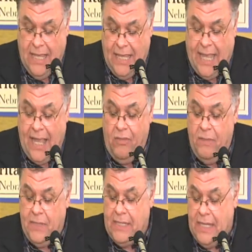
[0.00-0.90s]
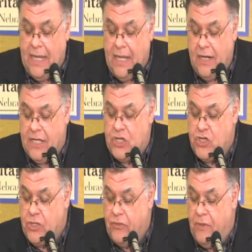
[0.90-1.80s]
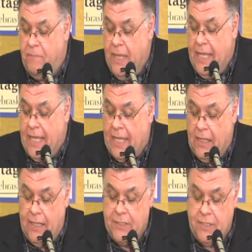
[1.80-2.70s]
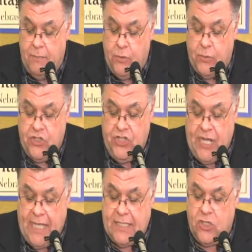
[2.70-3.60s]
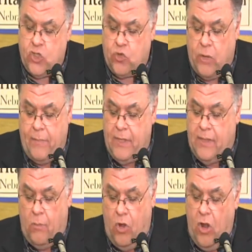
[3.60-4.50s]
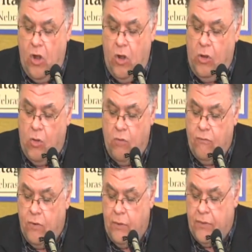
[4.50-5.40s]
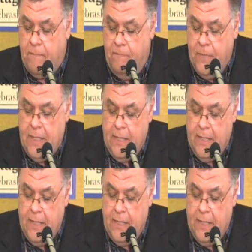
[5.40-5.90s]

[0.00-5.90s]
He held them in the air, he shook them, he clutched them to his chest, scrubbing them all over with them.